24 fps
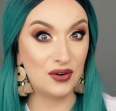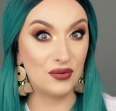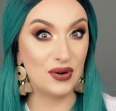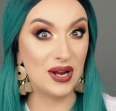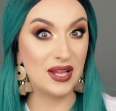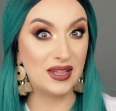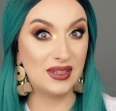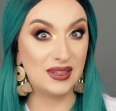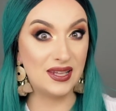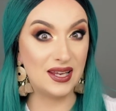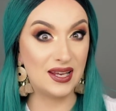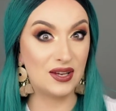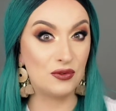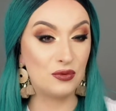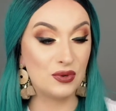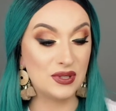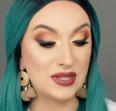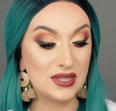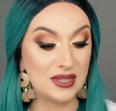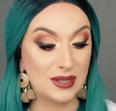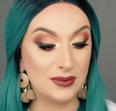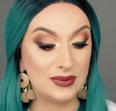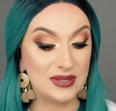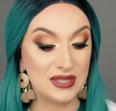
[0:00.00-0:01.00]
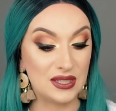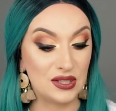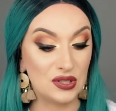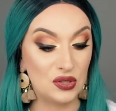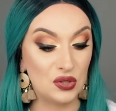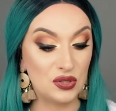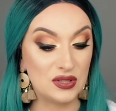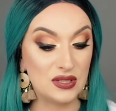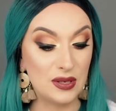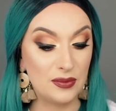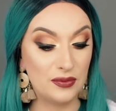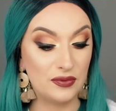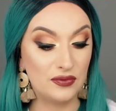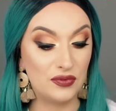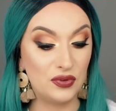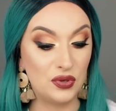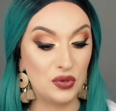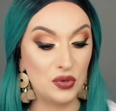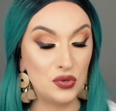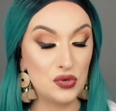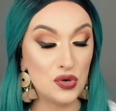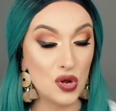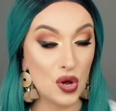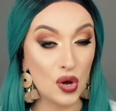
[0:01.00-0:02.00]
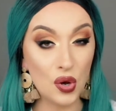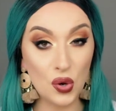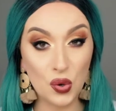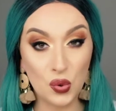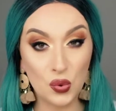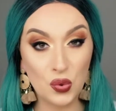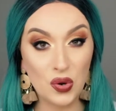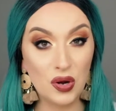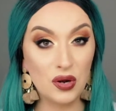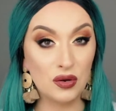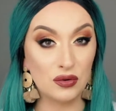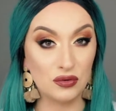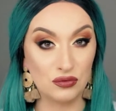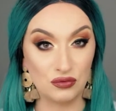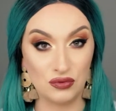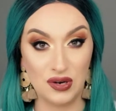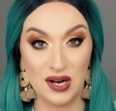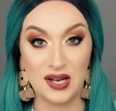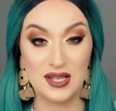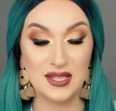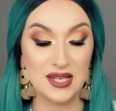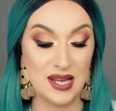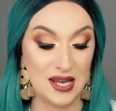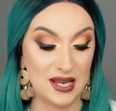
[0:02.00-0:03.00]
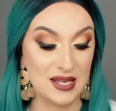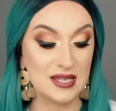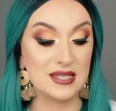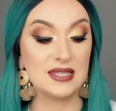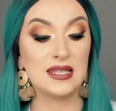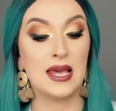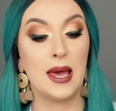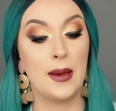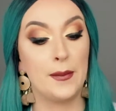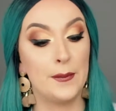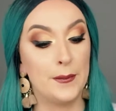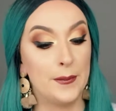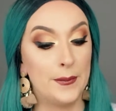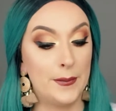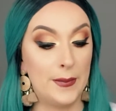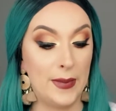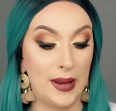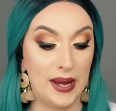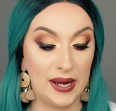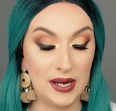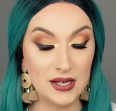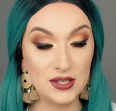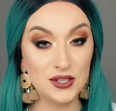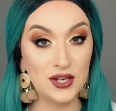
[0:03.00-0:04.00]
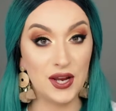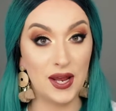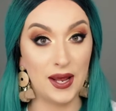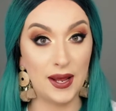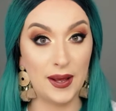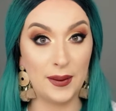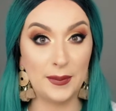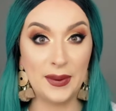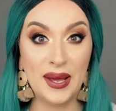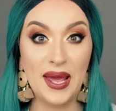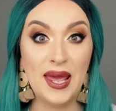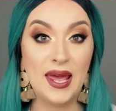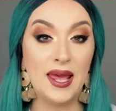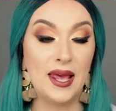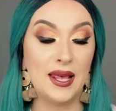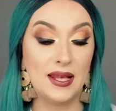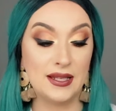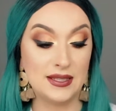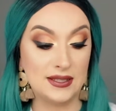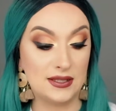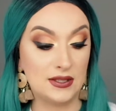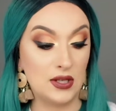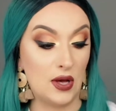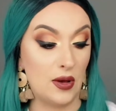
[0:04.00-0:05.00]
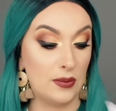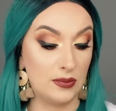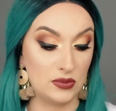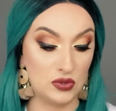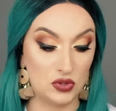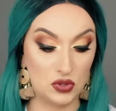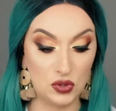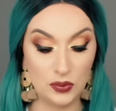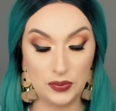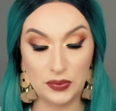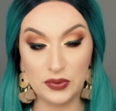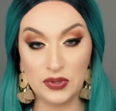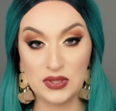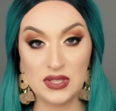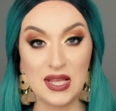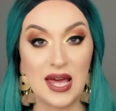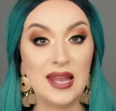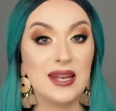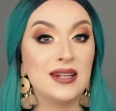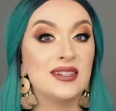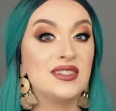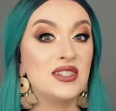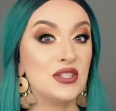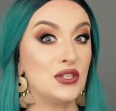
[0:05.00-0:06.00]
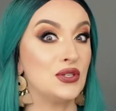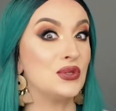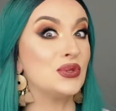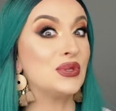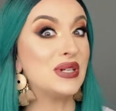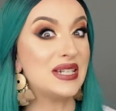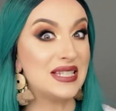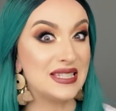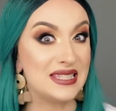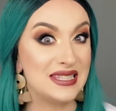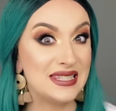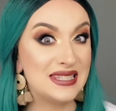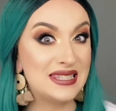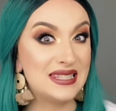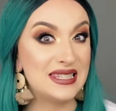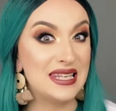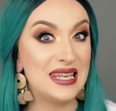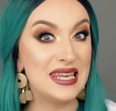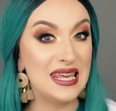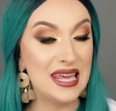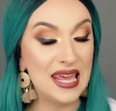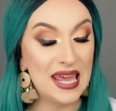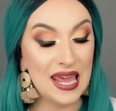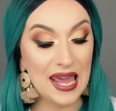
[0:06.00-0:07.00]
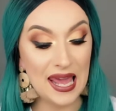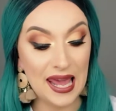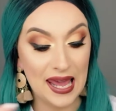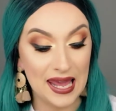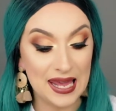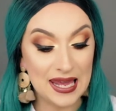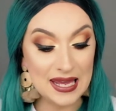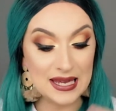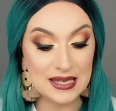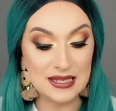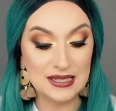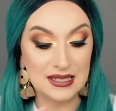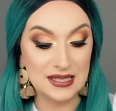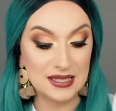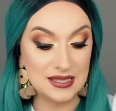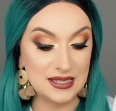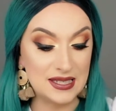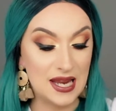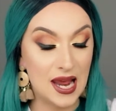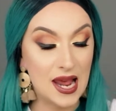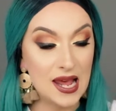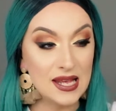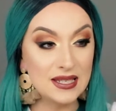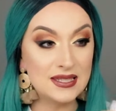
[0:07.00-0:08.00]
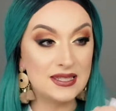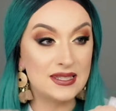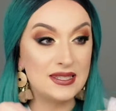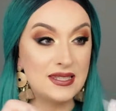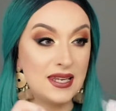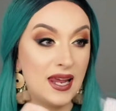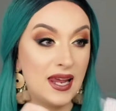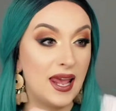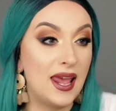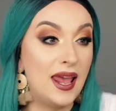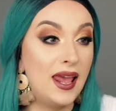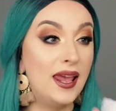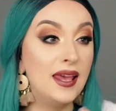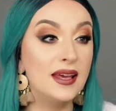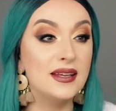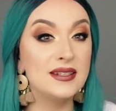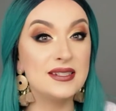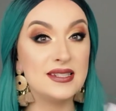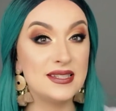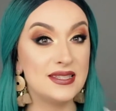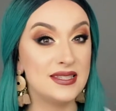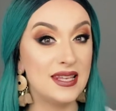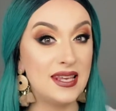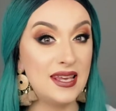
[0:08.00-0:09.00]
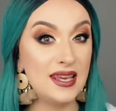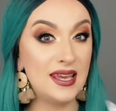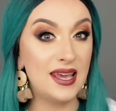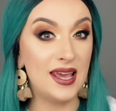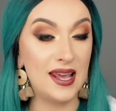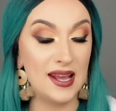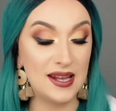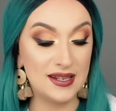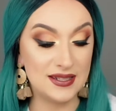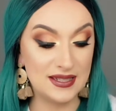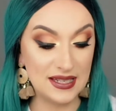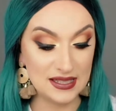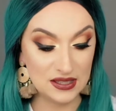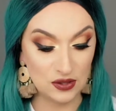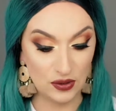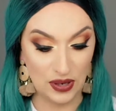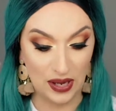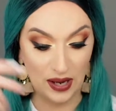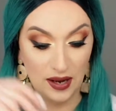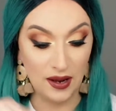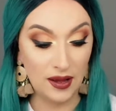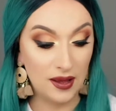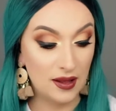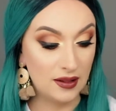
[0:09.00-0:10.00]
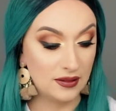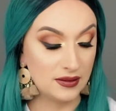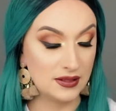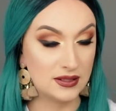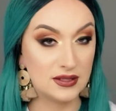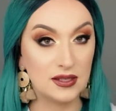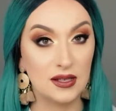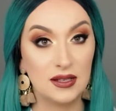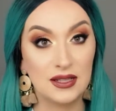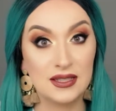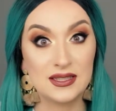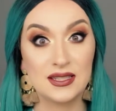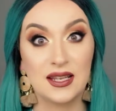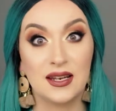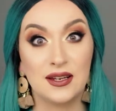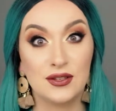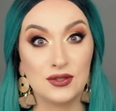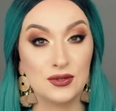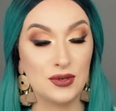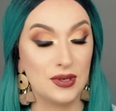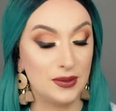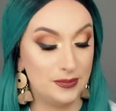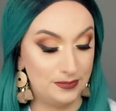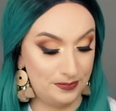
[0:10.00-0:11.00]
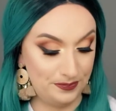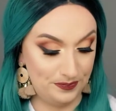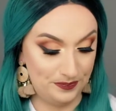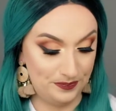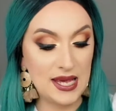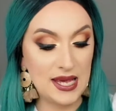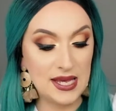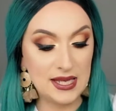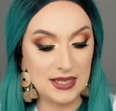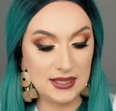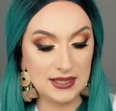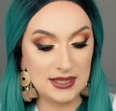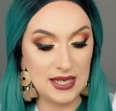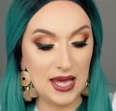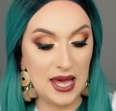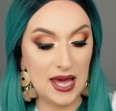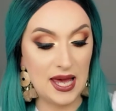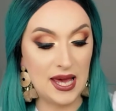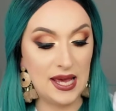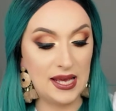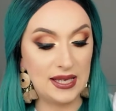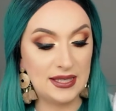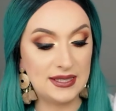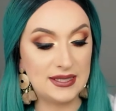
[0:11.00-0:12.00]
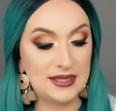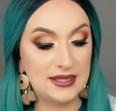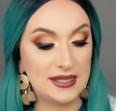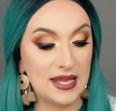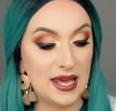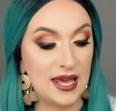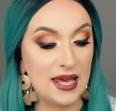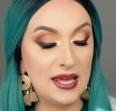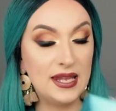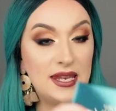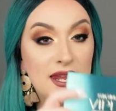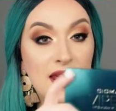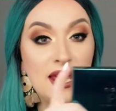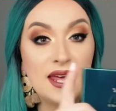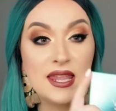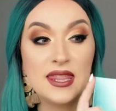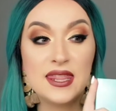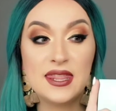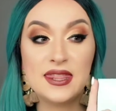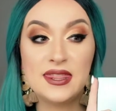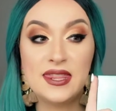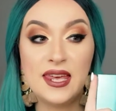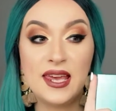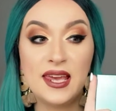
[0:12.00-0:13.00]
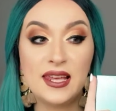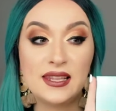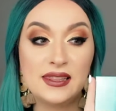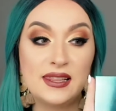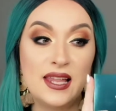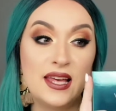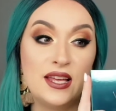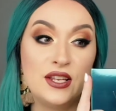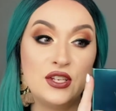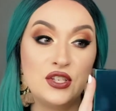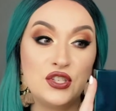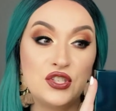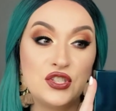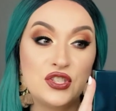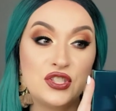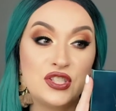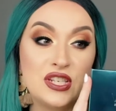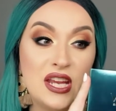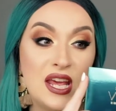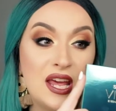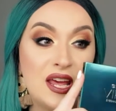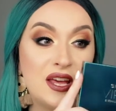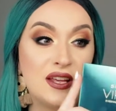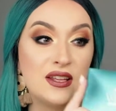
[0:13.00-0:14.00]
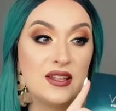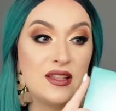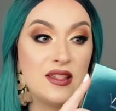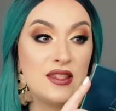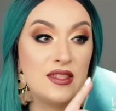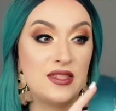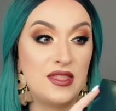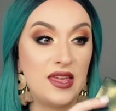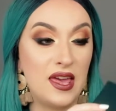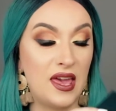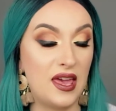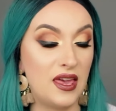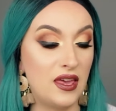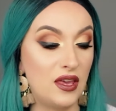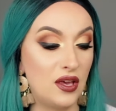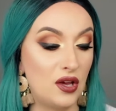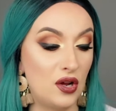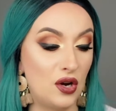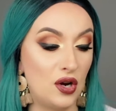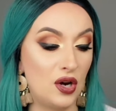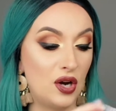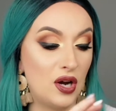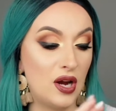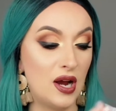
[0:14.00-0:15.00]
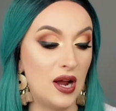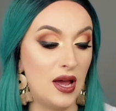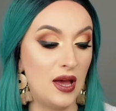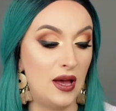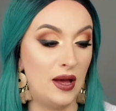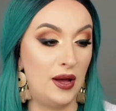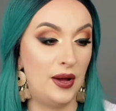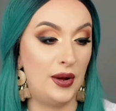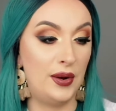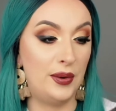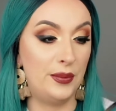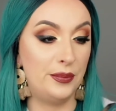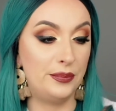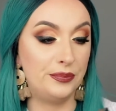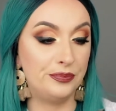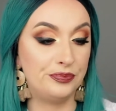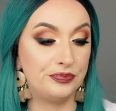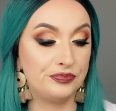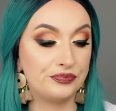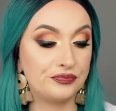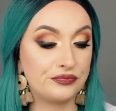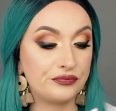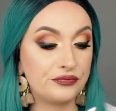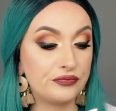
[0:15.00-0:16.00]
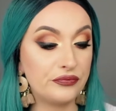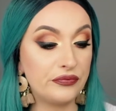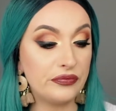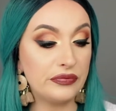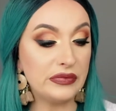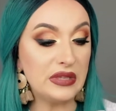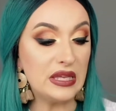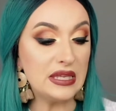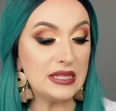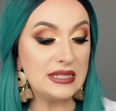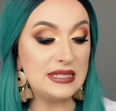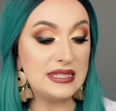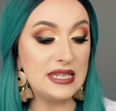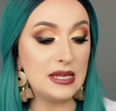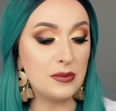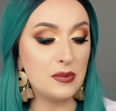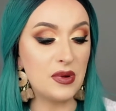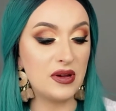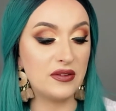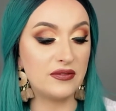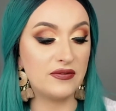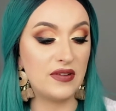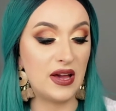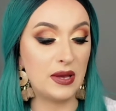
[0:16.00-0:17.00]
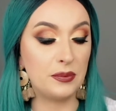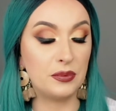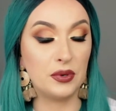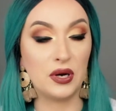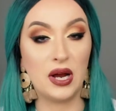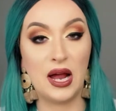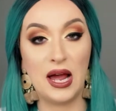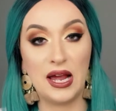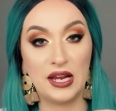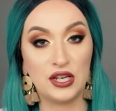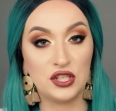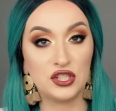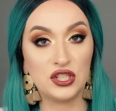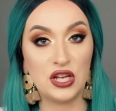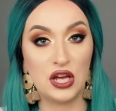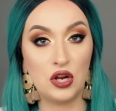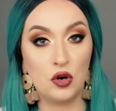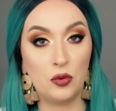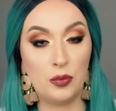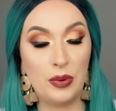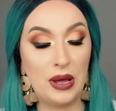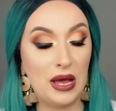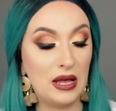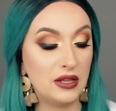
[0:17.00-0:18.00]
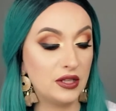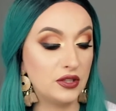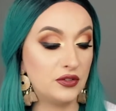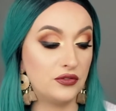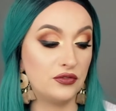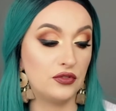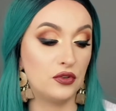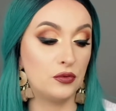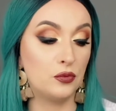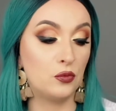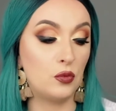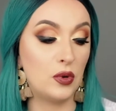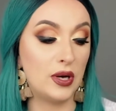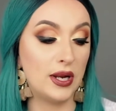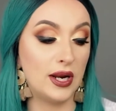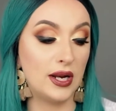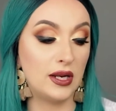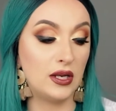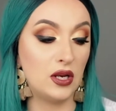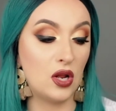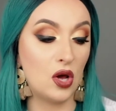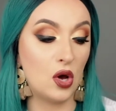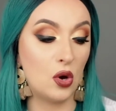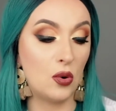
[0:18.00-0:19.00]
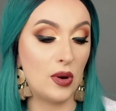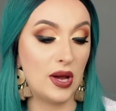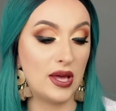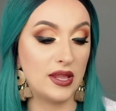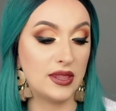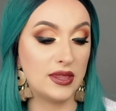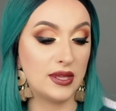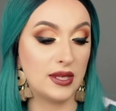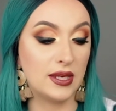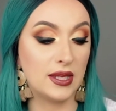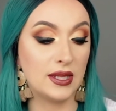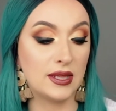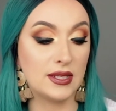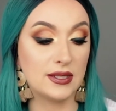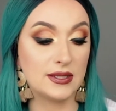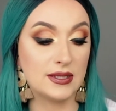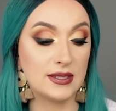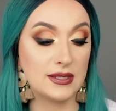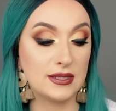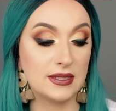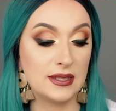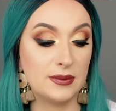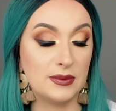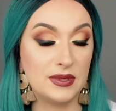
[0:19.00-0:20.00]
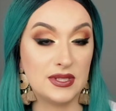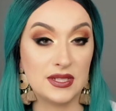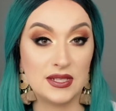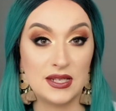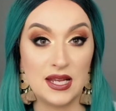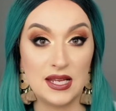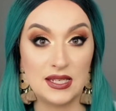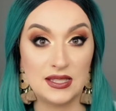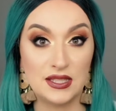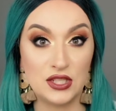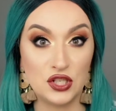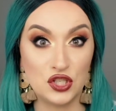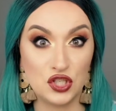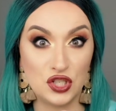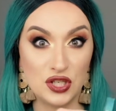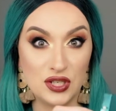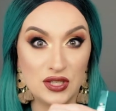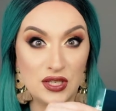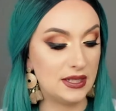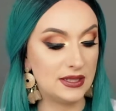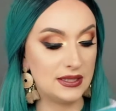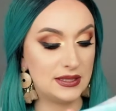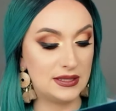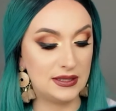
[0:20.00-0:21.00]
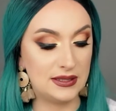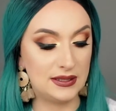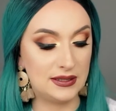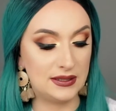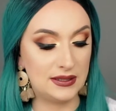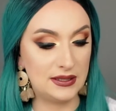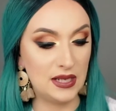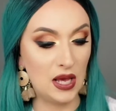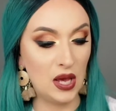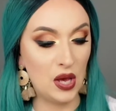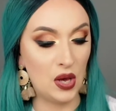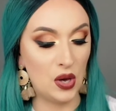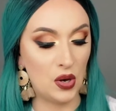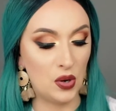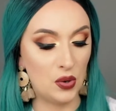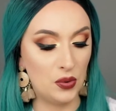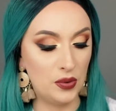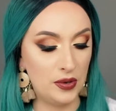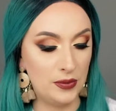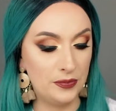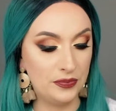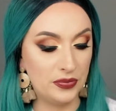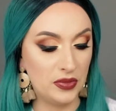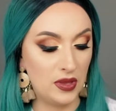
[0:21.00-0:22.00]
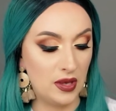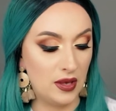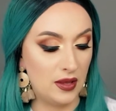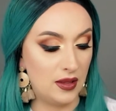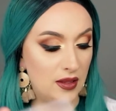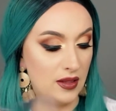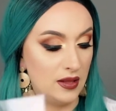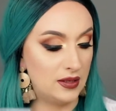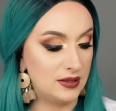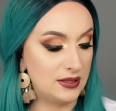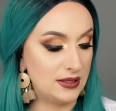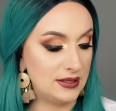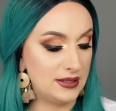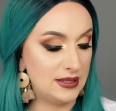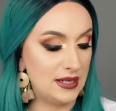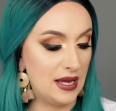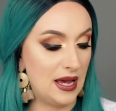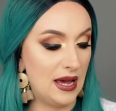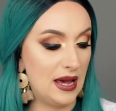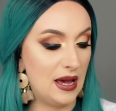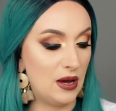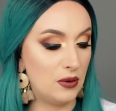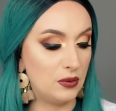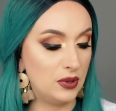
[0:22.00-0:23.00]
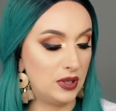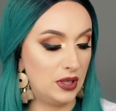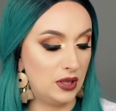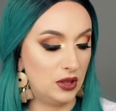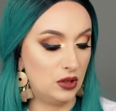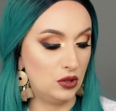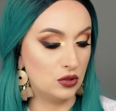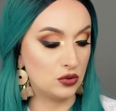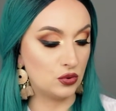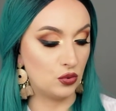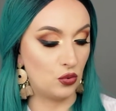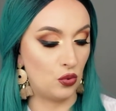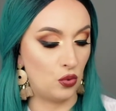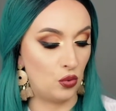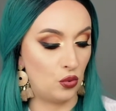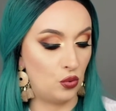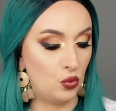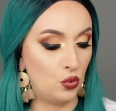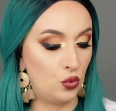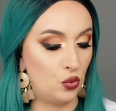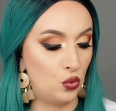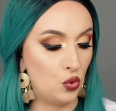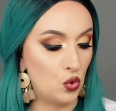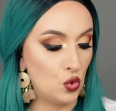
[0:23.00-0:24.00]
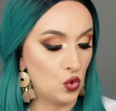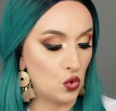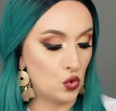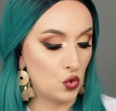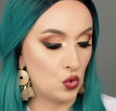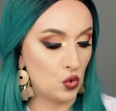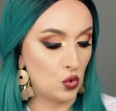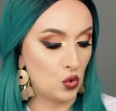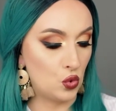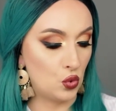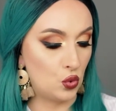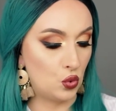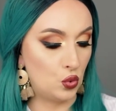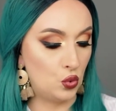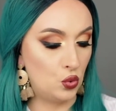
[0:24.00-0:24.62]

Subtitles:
Red liquid lipstick. Some of you know red is my jam. So I'm super excited to see and test and see and test. Okay, let's get into it. As I said, they launched their Sigma Viper eyeshadow palette. From what I know, I think this is limited edition. So this is how it looks.